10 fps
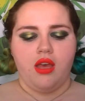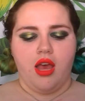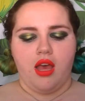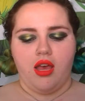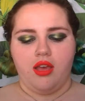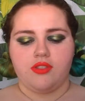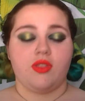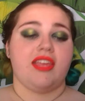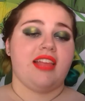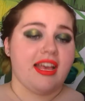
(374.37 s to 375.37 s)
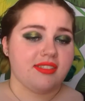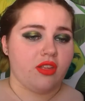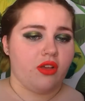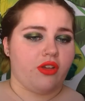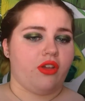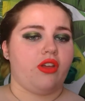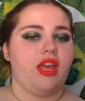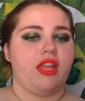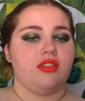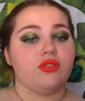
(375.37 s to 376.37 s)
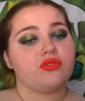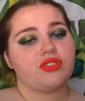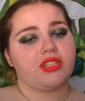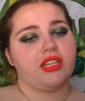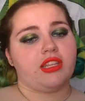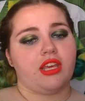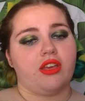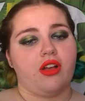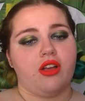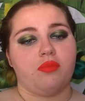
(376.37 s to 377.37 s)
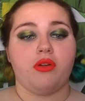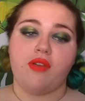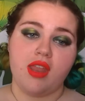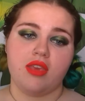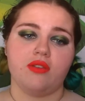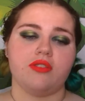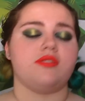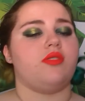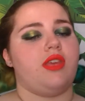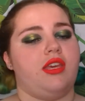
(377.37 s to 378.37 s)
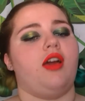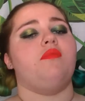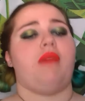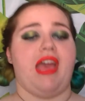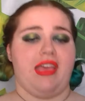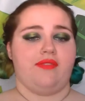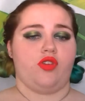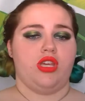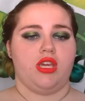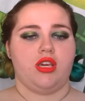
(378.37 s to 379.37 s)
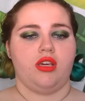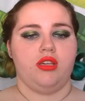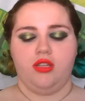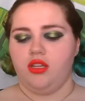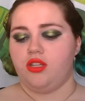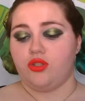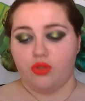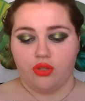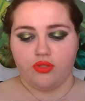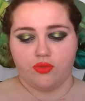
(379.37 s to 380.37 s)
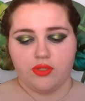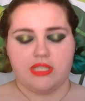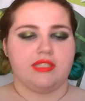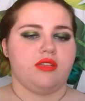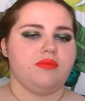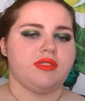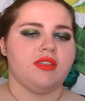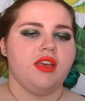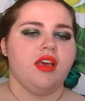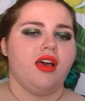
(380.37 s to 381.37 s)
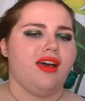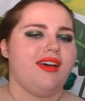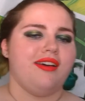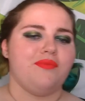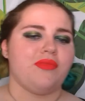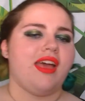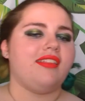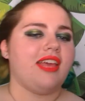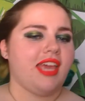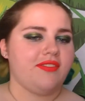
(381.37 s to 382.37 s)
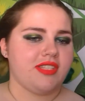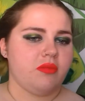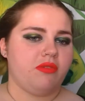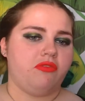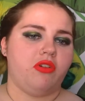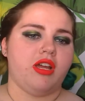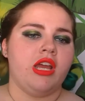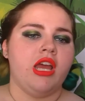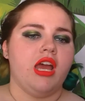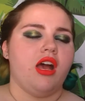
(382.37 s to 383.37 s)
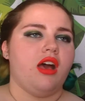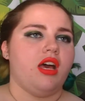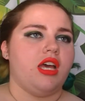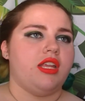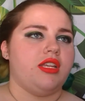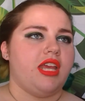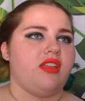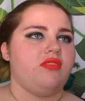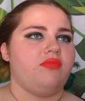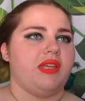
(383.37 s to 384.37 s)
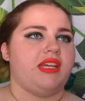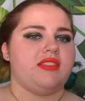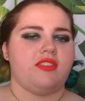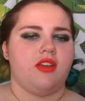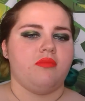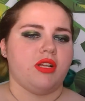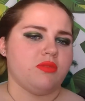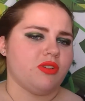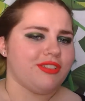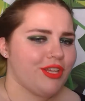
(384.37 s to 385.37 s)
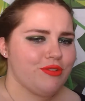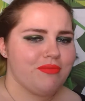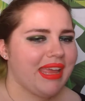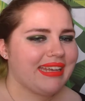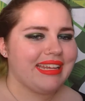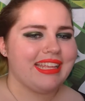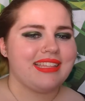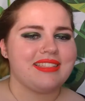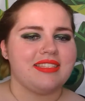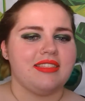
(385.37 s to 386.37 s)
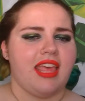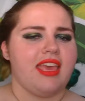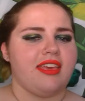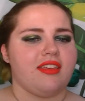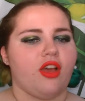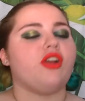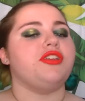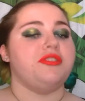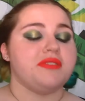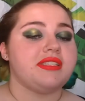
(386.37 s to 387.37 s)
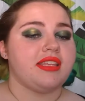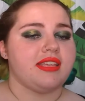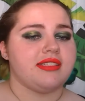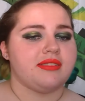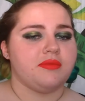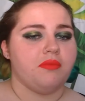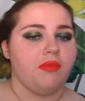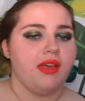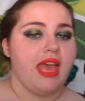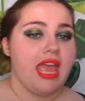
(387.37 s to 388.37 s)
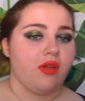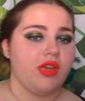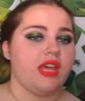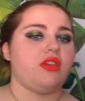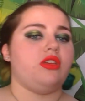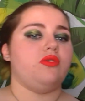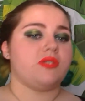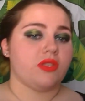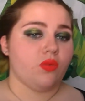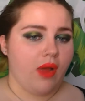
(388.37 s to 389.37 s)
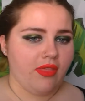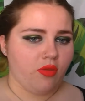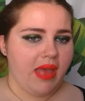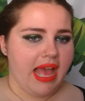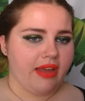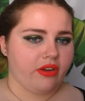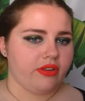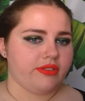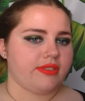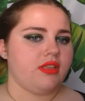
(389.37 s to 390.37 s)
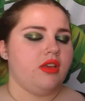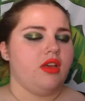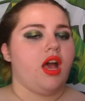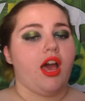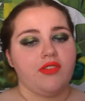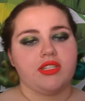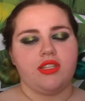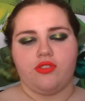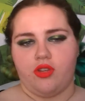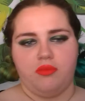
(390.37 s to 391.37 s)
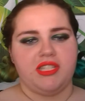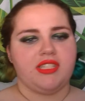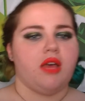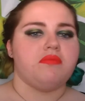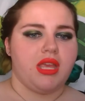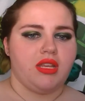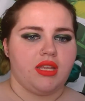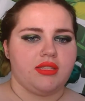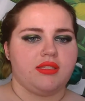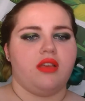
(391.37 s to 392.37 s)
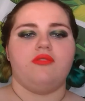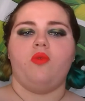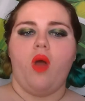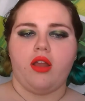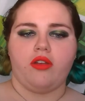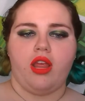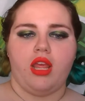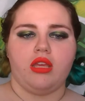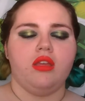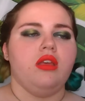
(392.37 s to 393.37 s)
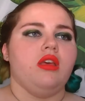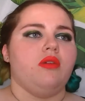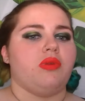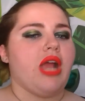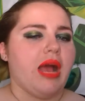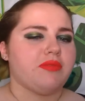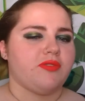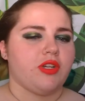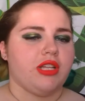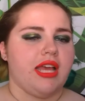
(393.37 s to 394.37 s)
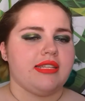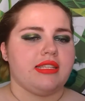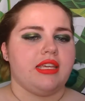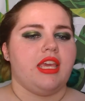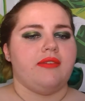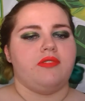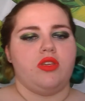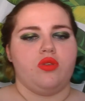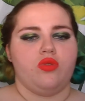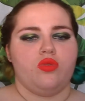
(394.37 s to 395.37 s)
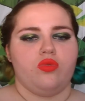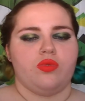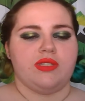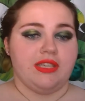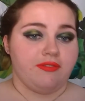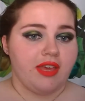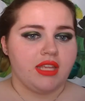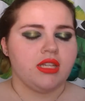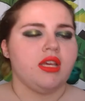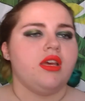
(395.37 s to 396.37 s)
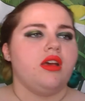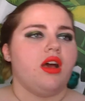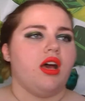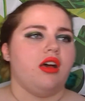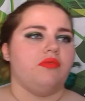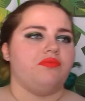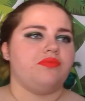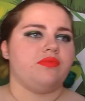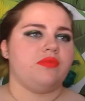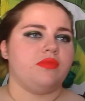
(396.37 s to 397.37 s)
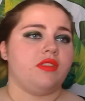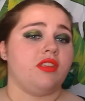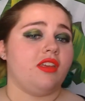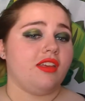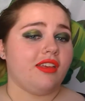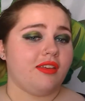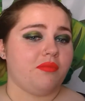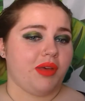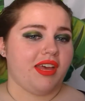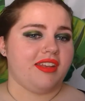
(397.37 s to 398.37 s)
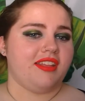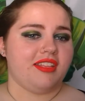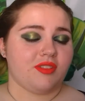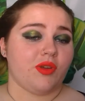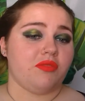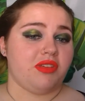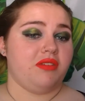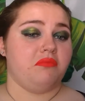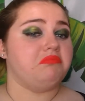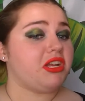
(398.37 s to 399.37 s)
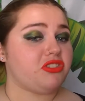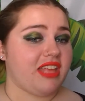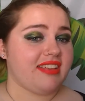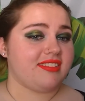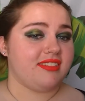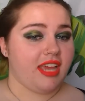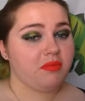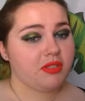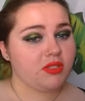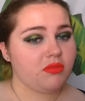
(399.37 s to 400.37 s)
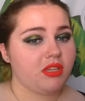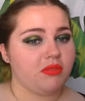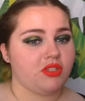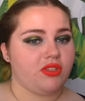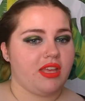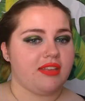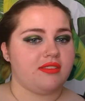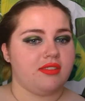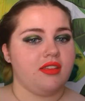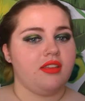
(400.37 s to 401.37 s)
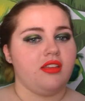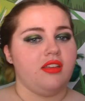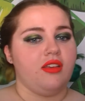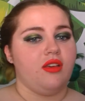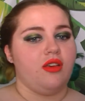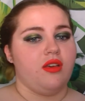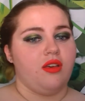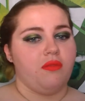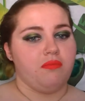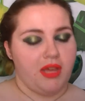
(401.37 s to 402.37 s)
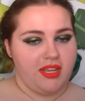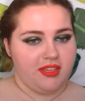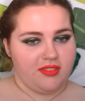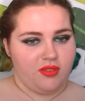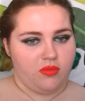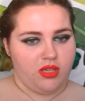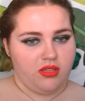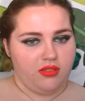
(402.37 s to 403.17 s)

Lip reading: So they last longer, and usually they are perennials, so they come back every year due to those root systems. Like I've said before, native plants are much more low maintenance. They are used to this area, they're used to the weather patterns. Obviously, there's going to be some maintenance of watering, perhaps fertilizing if you see fit, but it's going to be much less time consuming and much less money consuming.